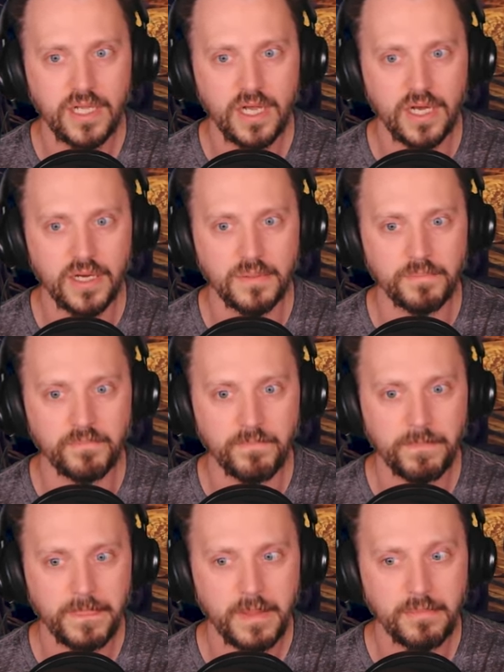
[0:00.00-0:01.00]
Um,
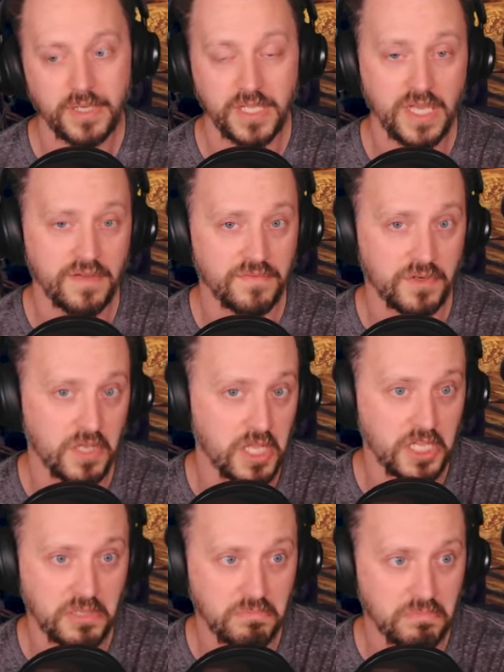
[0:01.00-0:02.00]
but yeah, if they're
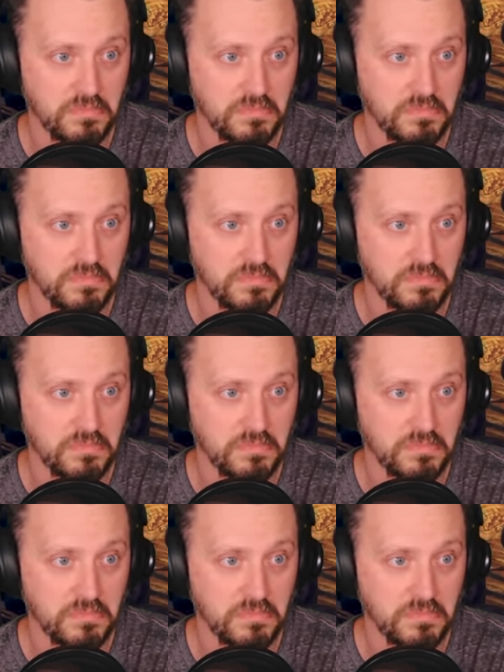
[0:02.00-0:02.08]
like